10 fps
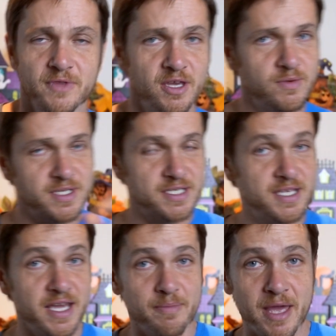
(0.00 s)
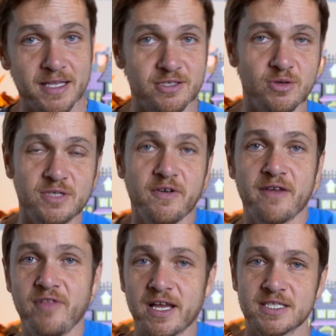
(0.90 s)
It was a stick man, so it was very
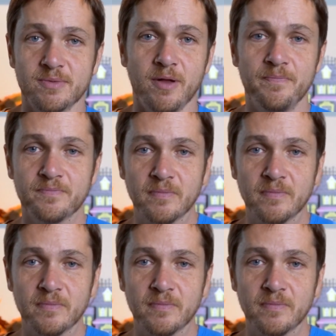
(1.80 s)
flexible.